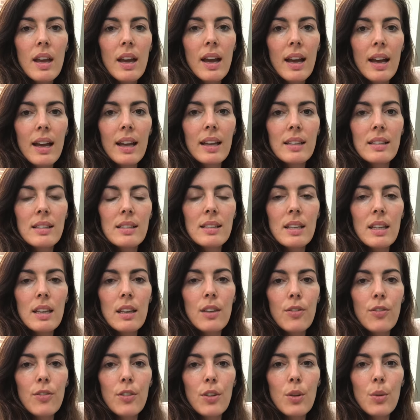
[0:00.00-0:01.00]
And
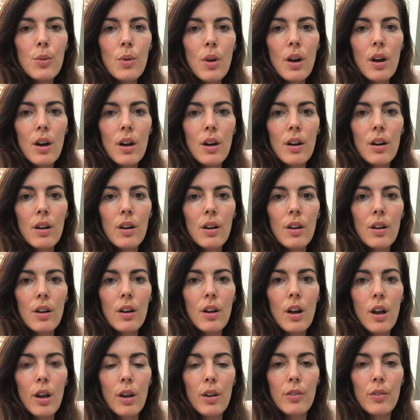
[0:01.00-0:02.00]
if you are
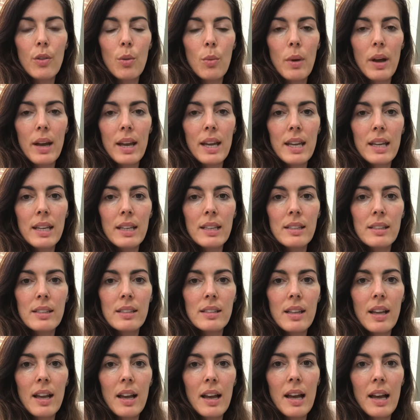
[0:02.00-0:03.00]

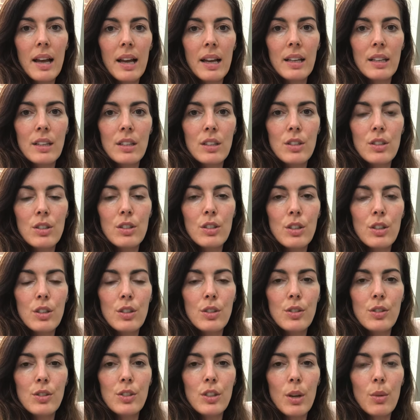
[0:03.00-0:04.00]
overweight and
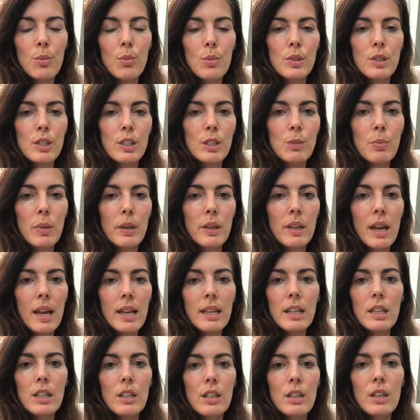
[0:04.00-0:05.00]
you don't want to spend
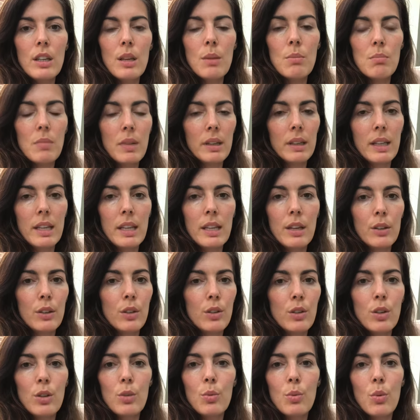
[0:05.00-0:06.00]
any money on a
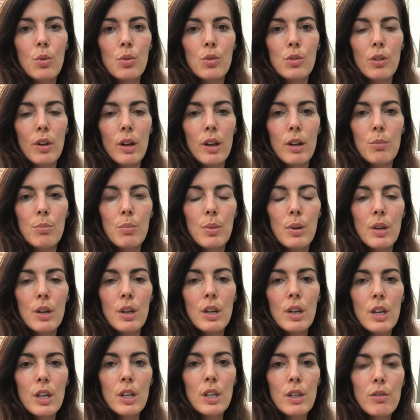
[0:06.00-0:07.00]
new wardrobe,
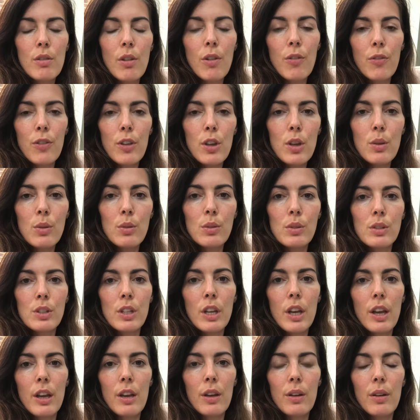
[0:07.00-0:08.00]
you refuse
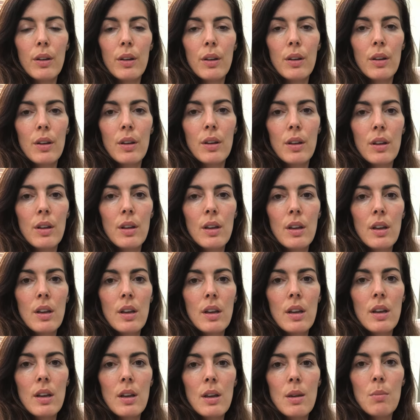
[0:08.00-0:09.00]
to
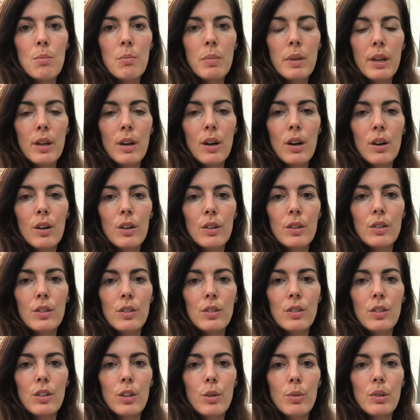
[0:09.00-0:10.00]

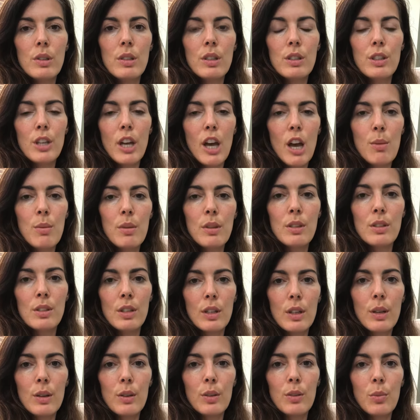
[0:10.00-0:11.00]
because you are determined
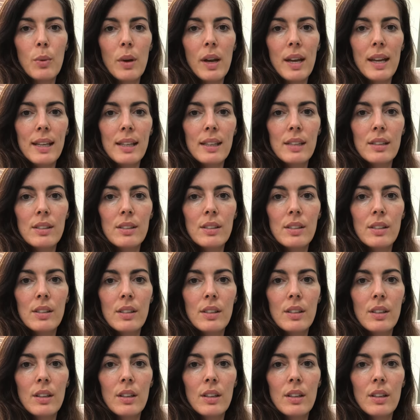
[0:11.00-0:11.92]
to lose weight,